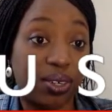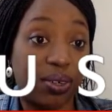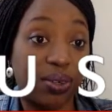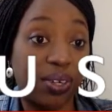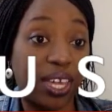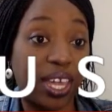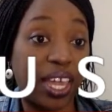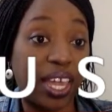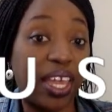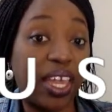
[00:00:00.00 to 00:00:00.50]

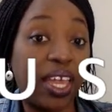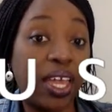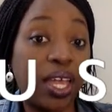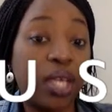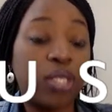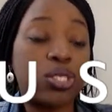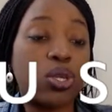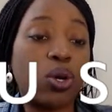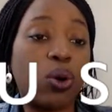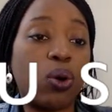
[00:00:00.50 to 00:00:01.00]
Okay,
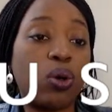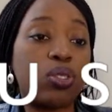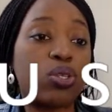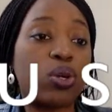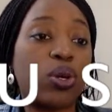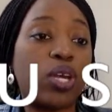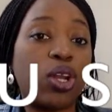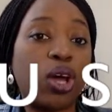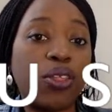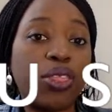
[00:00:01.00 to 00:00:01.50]
so
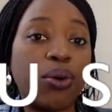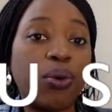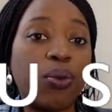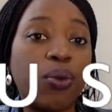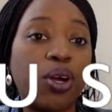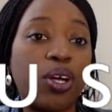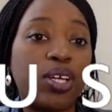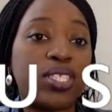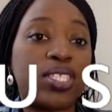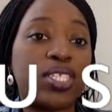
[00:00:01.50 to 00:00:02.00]
in other
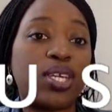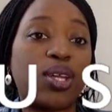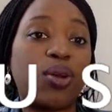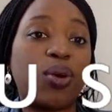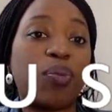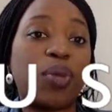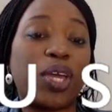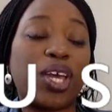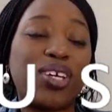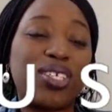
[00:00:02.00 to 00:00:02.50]
words,
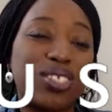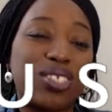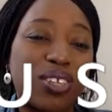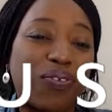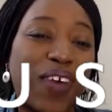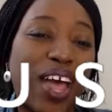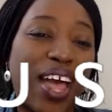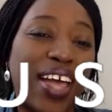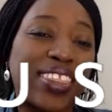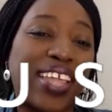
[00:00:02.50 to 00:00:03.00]
because of
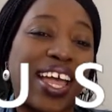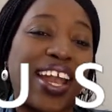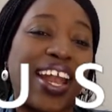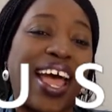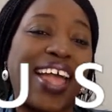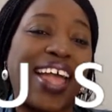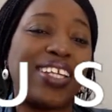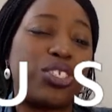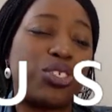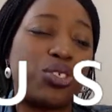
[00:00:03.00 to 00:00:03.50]
the fact
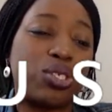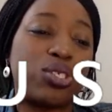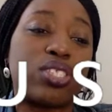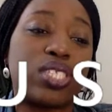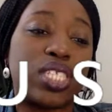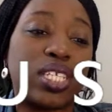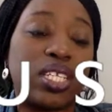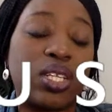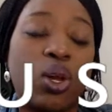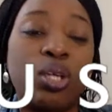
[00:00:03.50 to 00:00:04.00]
that I
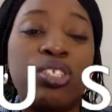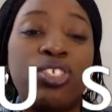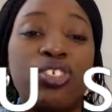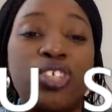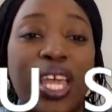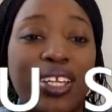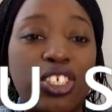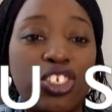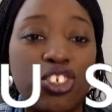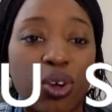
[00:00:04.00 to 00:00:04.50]
just
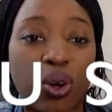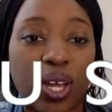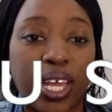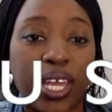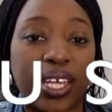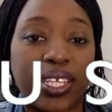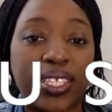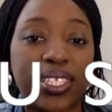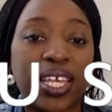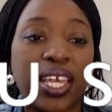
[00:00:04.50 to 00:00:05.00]
didn't enjoy
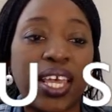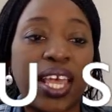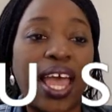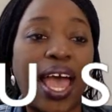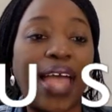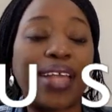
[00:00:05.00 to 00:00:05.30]
it,